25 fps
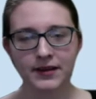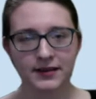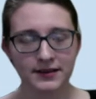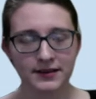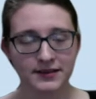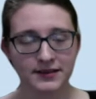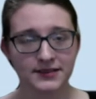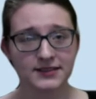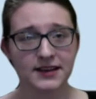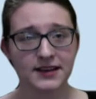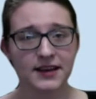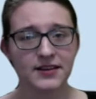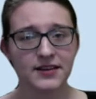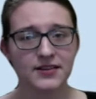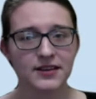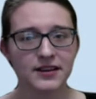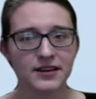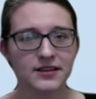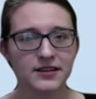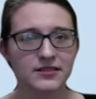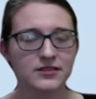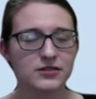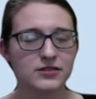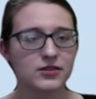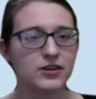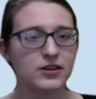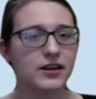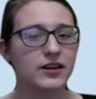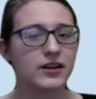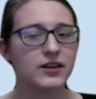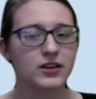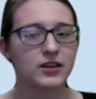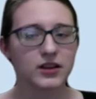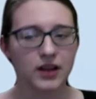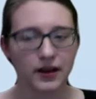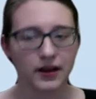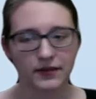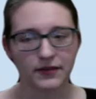Saturday is looking
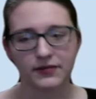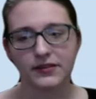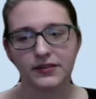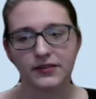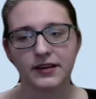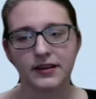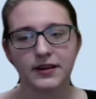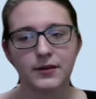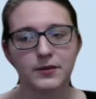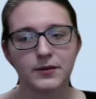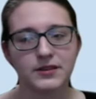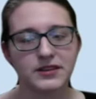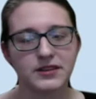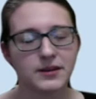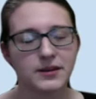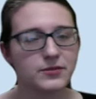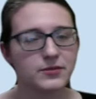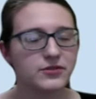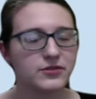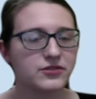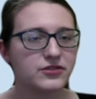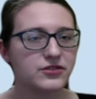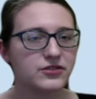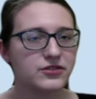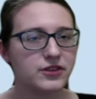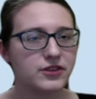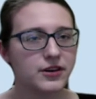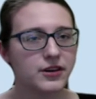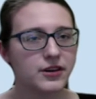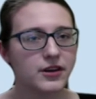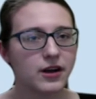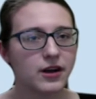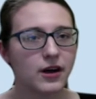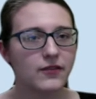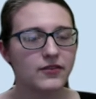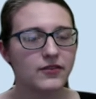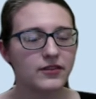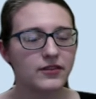lovely, with temperatures starting
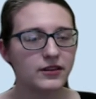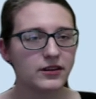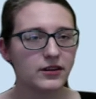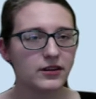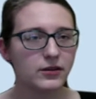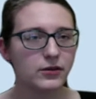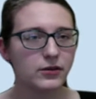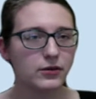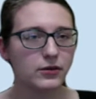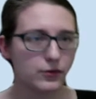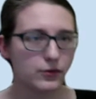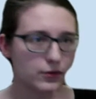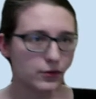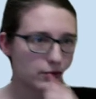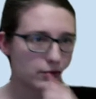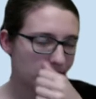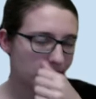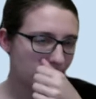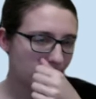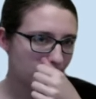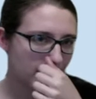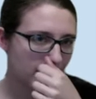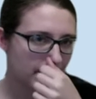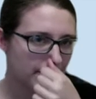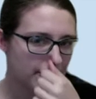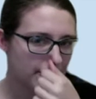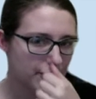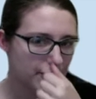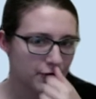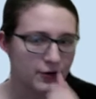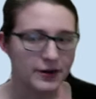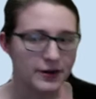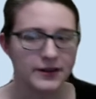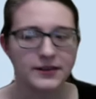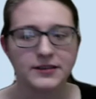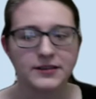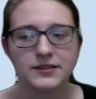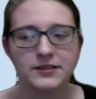off a little cool in the mid
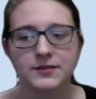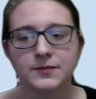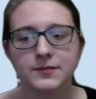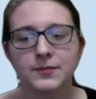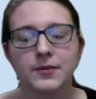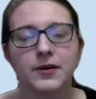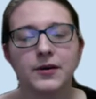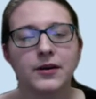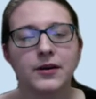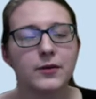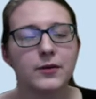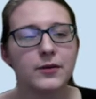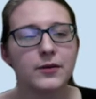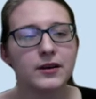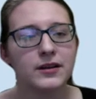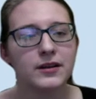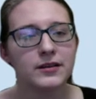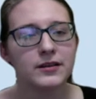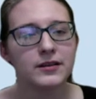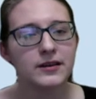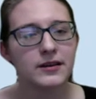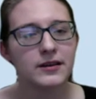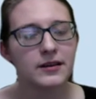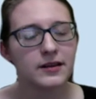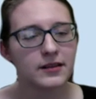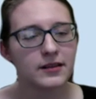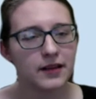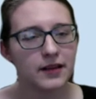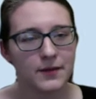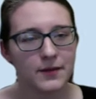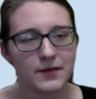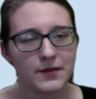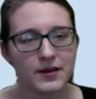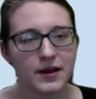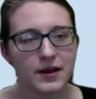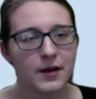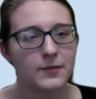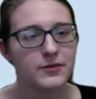forties, but quickly
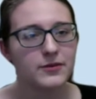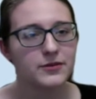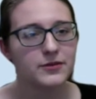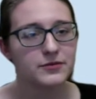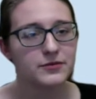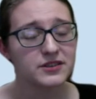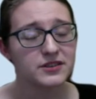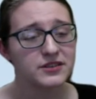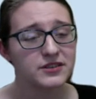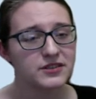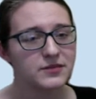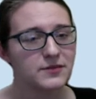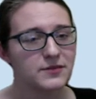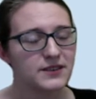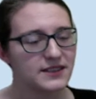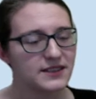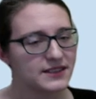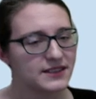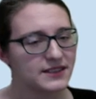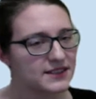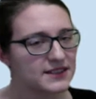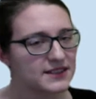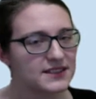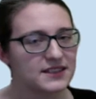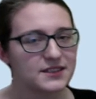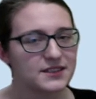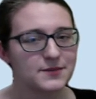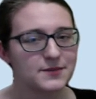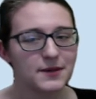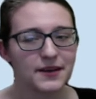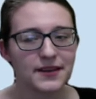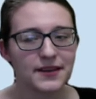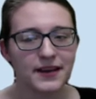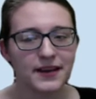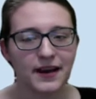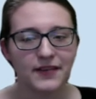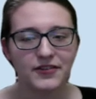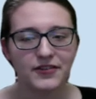climbing up to reach the mid sixties by
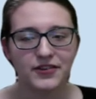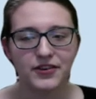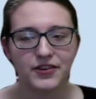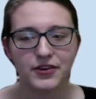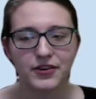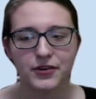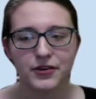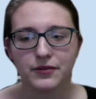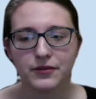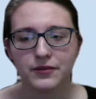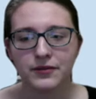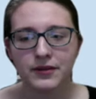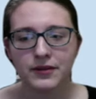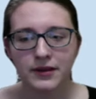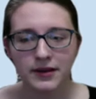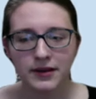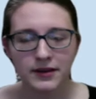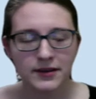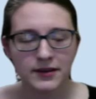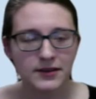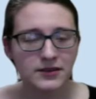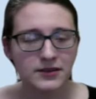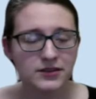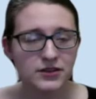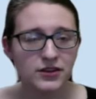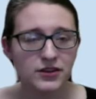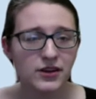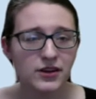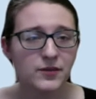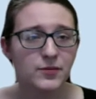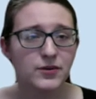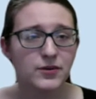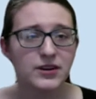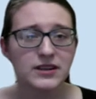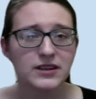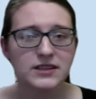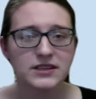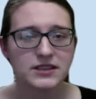the afternoon. It's looking
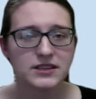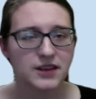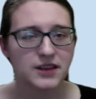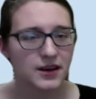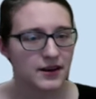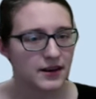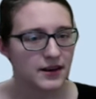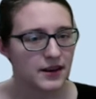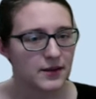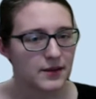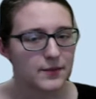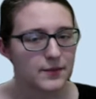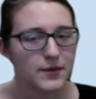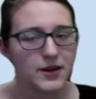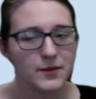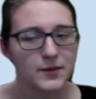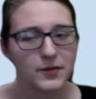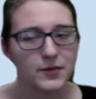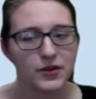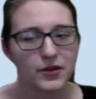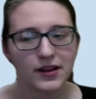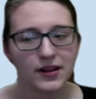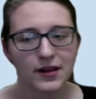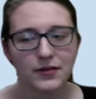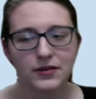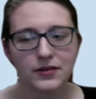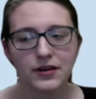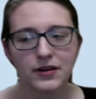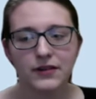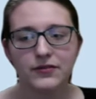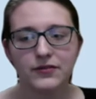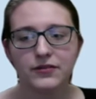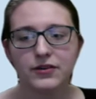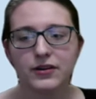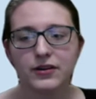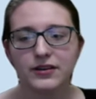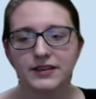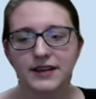pretty sunny, minimal cloud
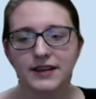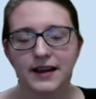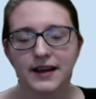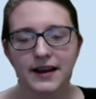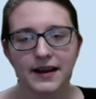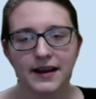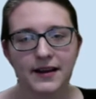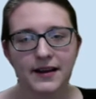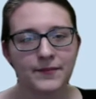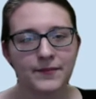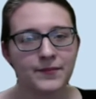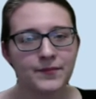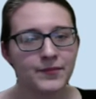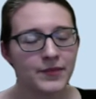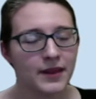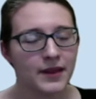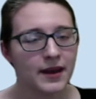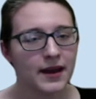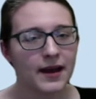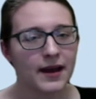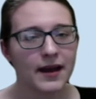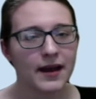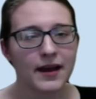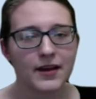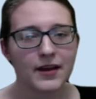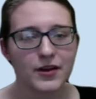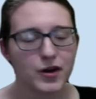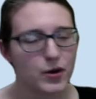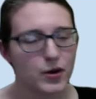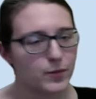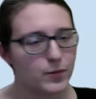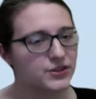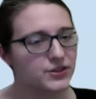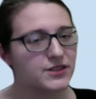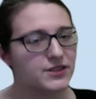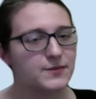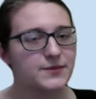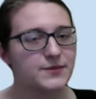cover all day, and no
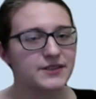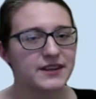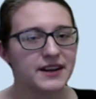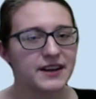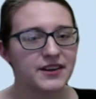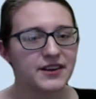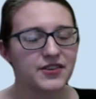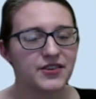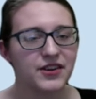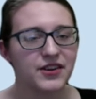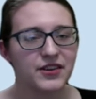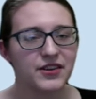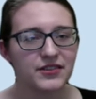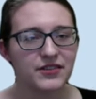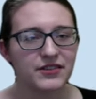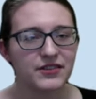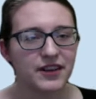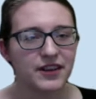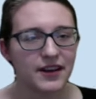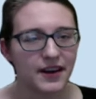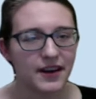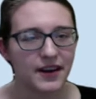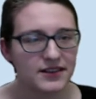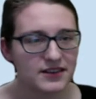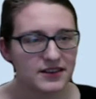precipitation, just a nice